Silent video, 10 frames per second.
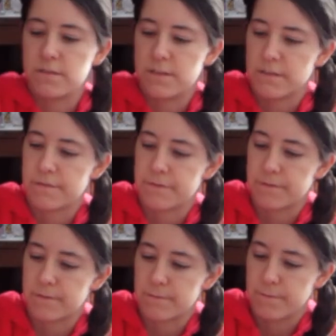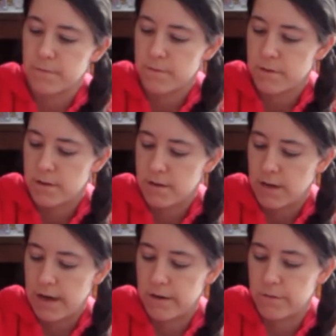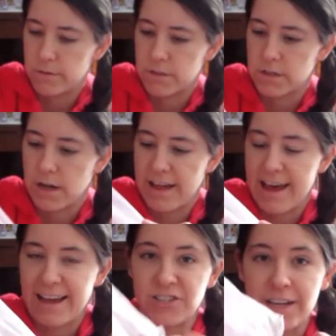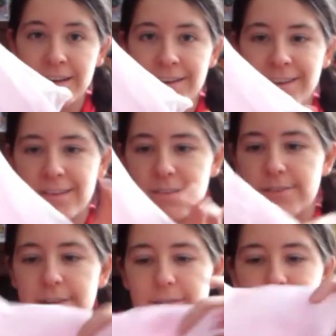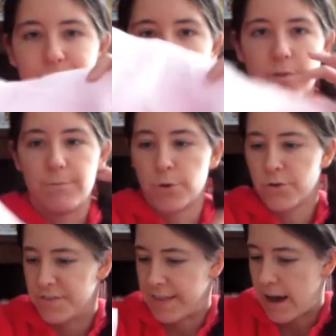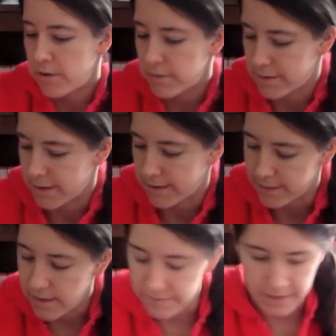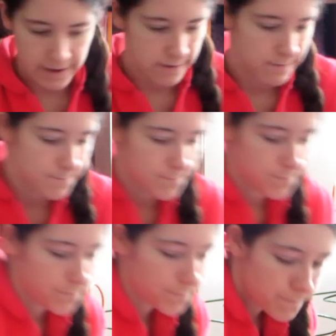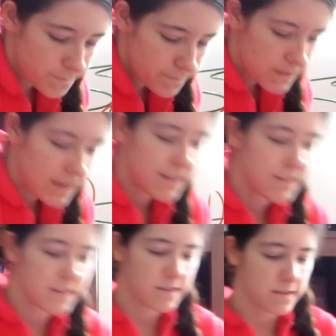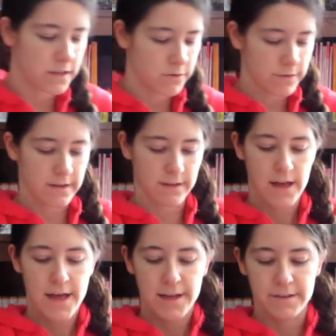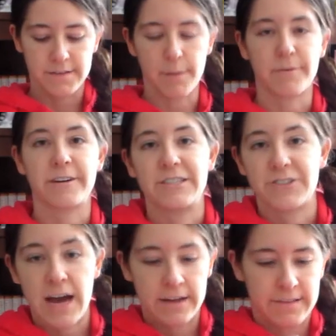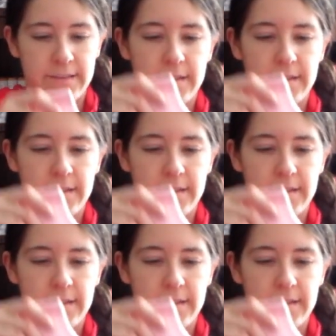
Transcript: stiff, I don't know what you'd call it, edging. So it poofs out. I love that. And then this is a cute little summery dress.